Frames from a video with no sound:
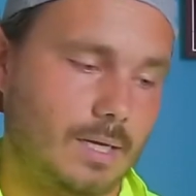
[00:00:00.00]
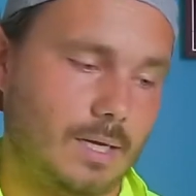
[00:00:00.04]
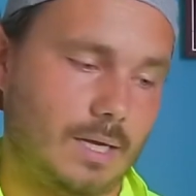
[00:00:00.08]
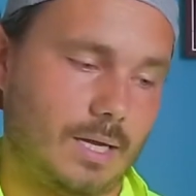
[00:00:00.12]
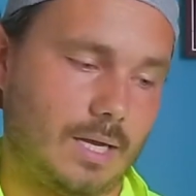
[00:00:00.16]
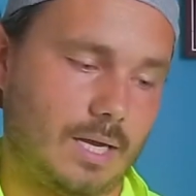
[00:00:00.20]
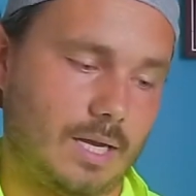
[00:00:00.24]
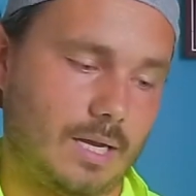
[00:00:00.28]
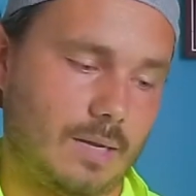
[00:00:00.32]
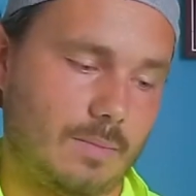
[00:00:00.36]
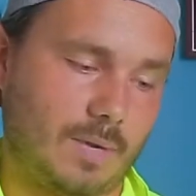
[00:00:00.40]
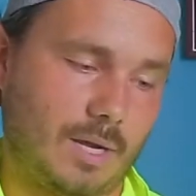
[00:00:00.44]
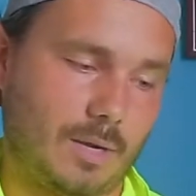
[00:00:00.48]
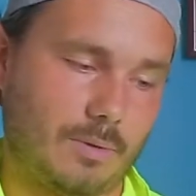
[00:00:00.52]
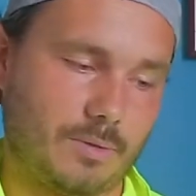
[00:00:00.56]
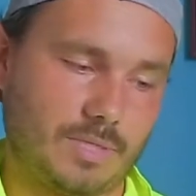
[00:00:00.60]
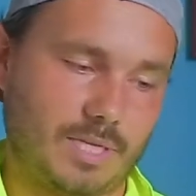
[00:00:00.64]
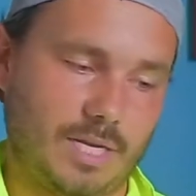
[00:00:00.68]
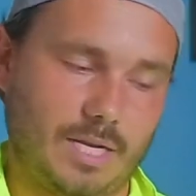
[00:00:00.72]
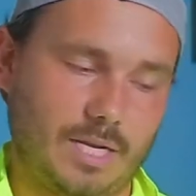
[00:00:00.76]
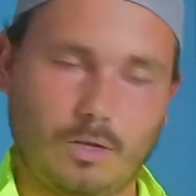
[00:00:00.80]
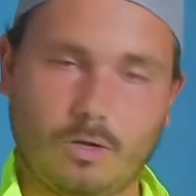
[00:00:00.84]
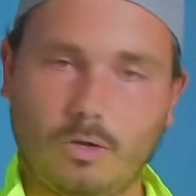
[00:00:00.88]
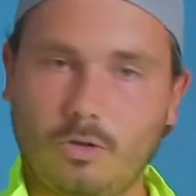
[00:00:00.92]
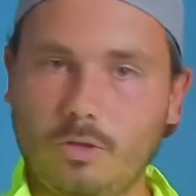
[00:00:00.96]
I was
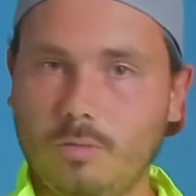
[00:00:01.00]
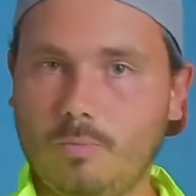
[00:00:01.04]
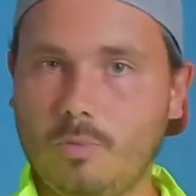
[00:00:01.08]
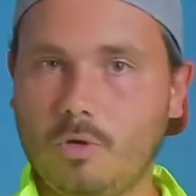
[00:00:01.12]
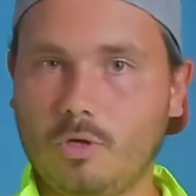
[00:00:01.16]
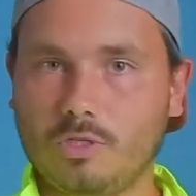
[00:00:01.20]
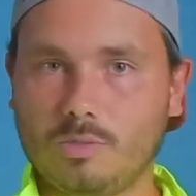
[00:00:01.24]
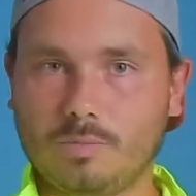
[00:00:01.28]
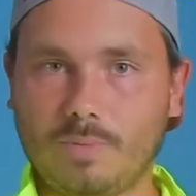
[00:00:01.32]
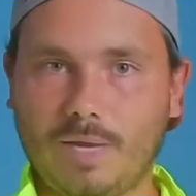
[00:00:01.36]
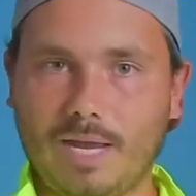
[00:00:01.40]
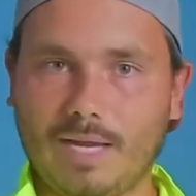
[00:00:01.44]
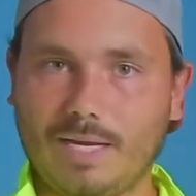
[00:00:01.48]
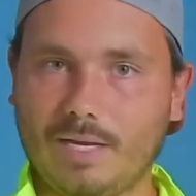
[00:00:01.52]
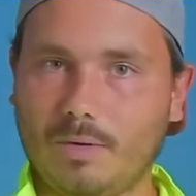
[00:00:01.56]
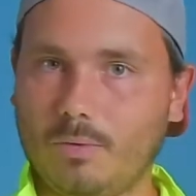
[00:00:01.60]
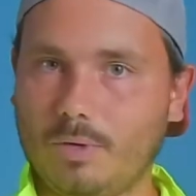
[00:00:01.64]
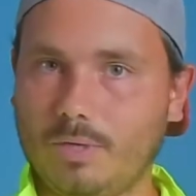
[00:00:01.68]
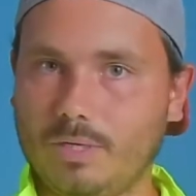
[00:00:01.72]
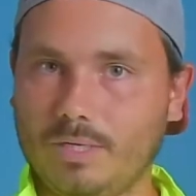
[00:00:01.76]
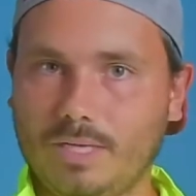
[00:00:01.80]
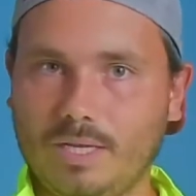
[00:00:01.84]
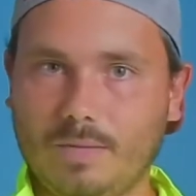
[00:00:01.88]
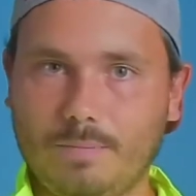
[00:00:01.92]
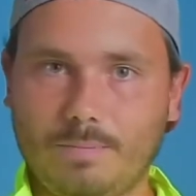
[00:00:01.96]
getting all the balls back I
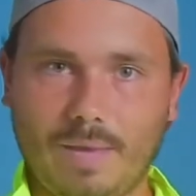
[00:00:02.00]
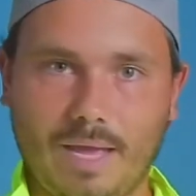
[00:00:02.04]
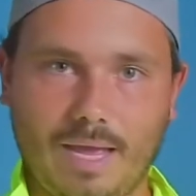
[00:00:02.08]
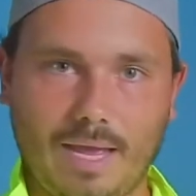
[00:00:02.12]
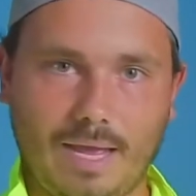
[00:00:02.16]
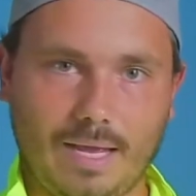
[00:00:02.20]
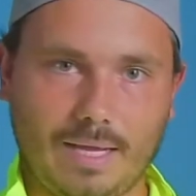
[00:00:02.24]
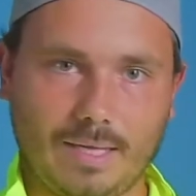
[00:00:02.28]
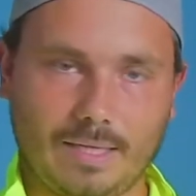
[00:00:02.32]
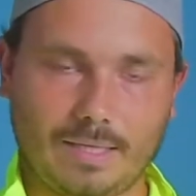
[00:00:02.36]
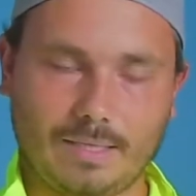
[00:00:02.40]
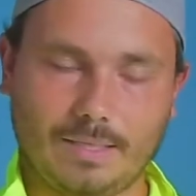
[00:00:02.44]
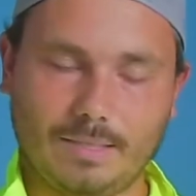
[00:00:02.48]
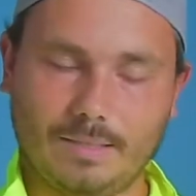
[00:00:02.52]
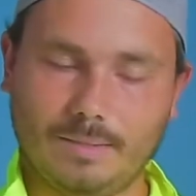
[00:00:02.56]
wanted to get back.